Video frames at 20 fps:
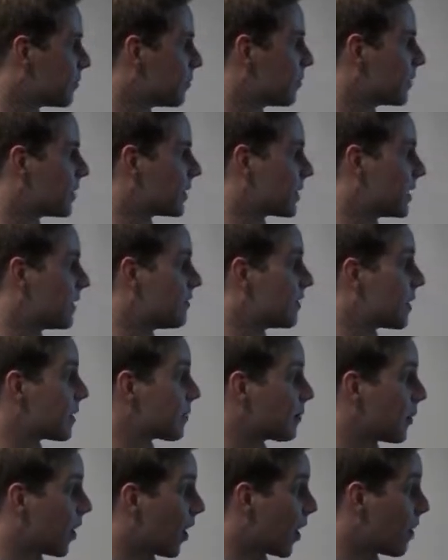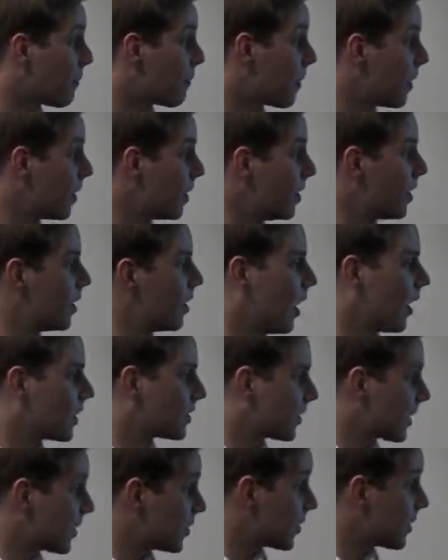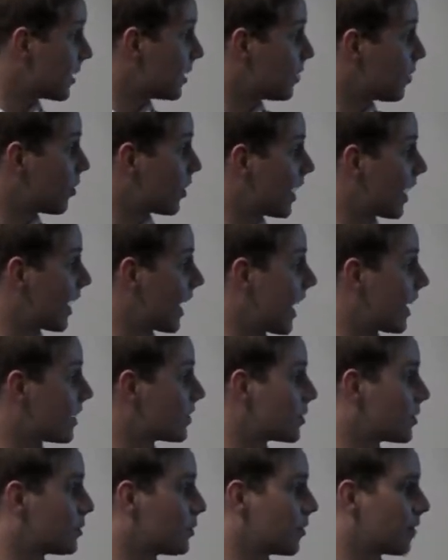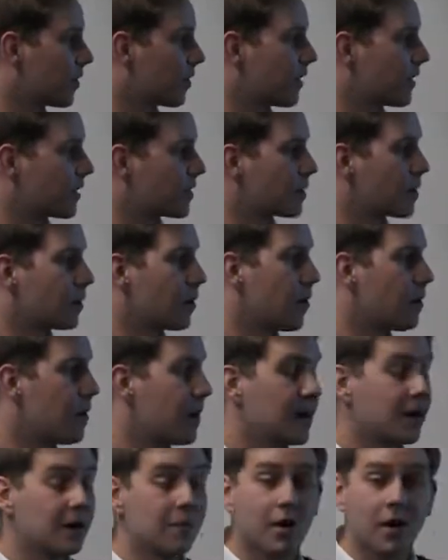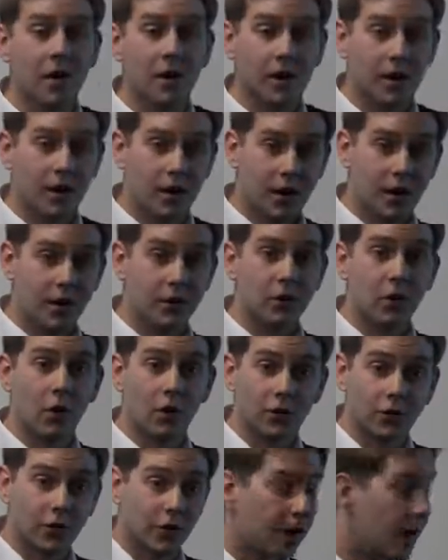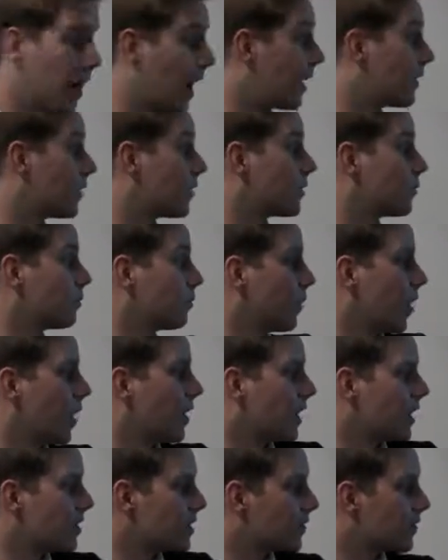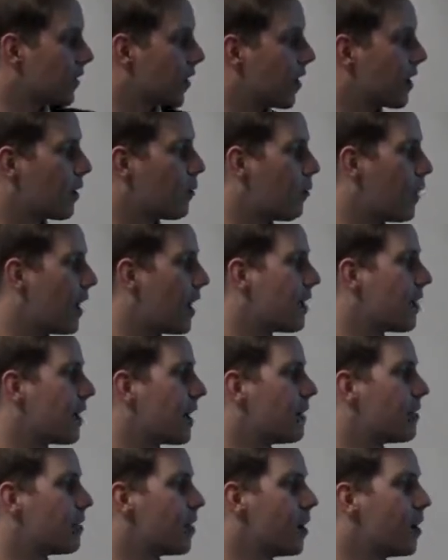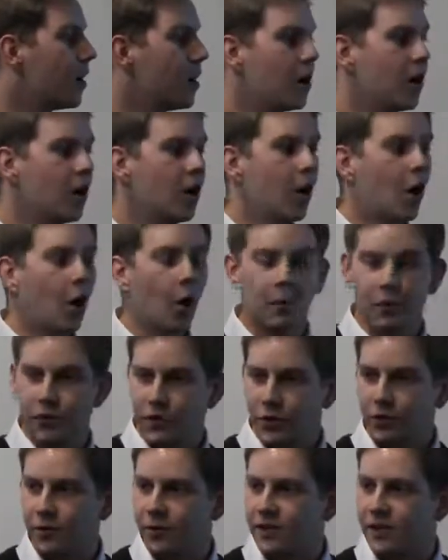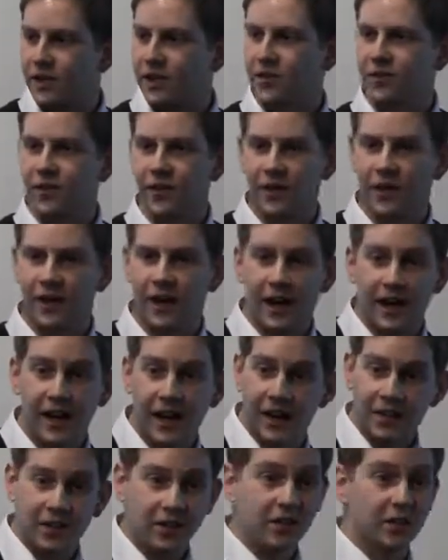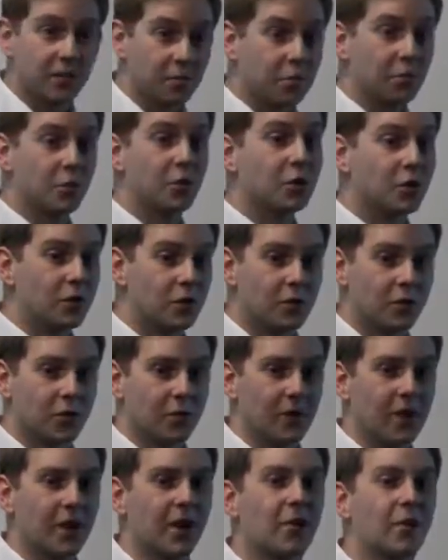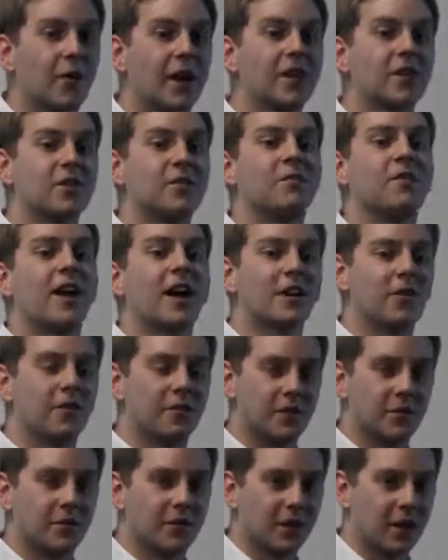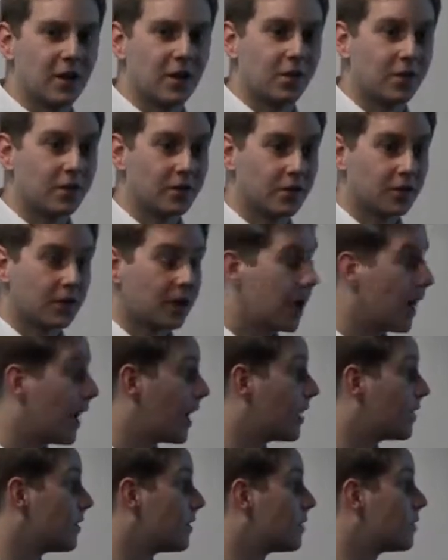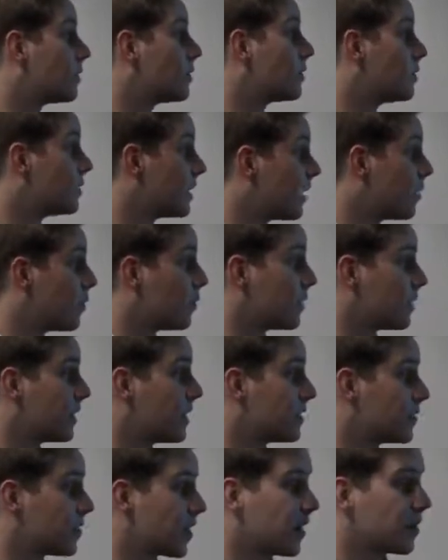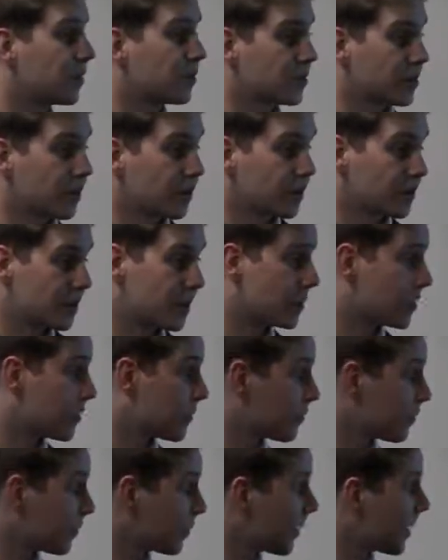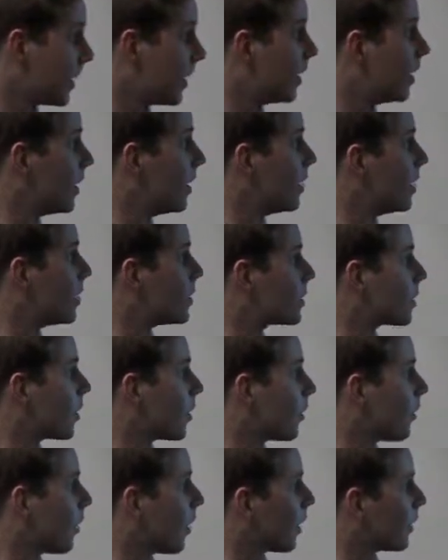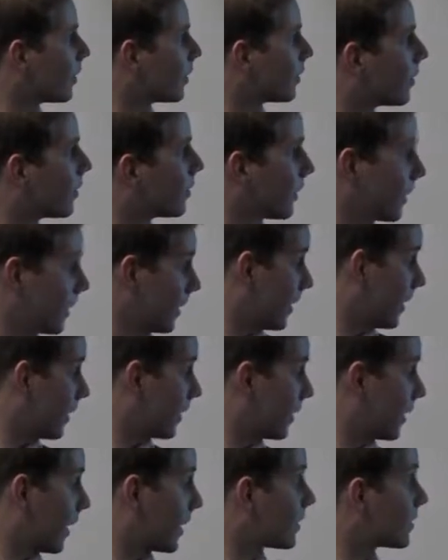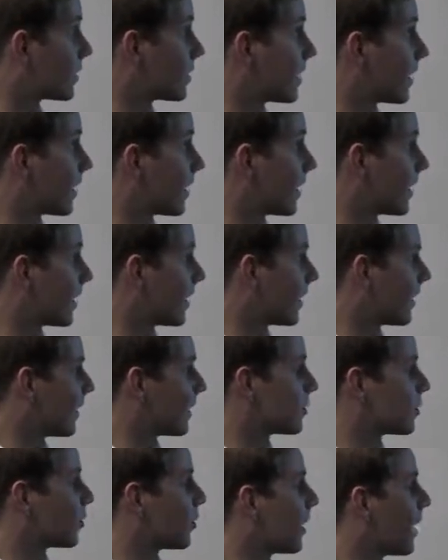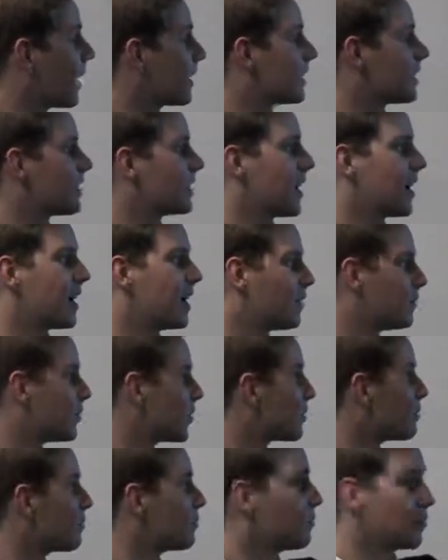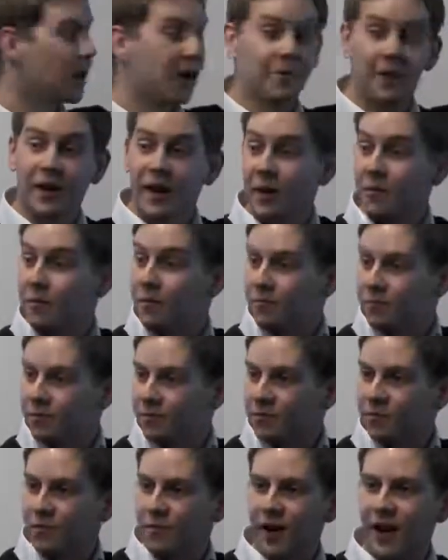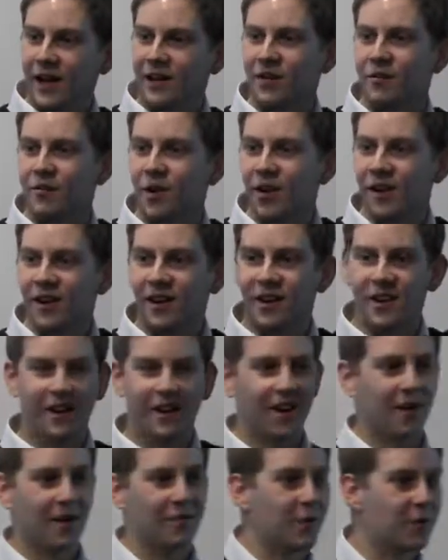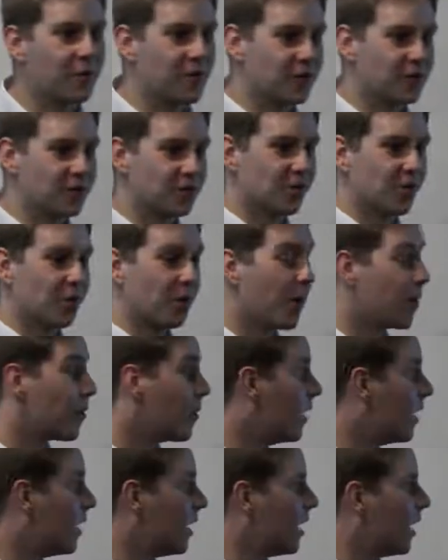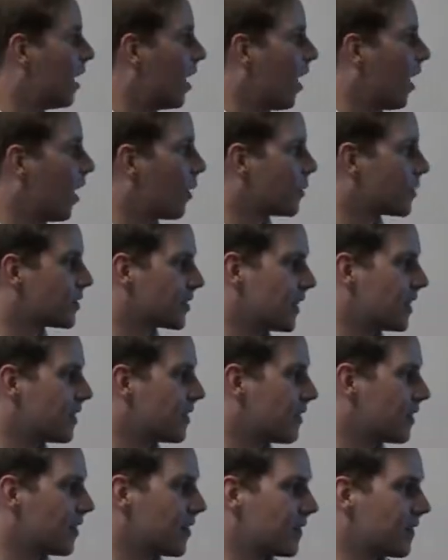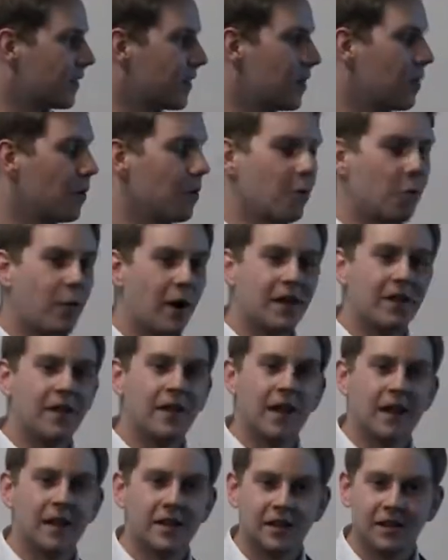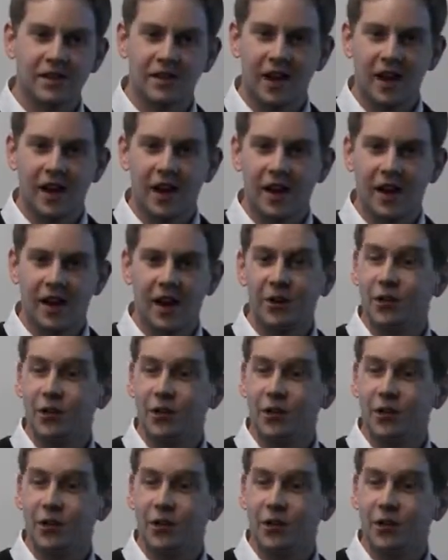this evening. But I'm essentially looking at some of the things that appeared in my doctorate and identifying where there are opportunities for AES to do something and create some value for themselves and deal with these challenges on the system. So I think that's all I had to say. Just wrapping it back to my original quote, I would say that when there's a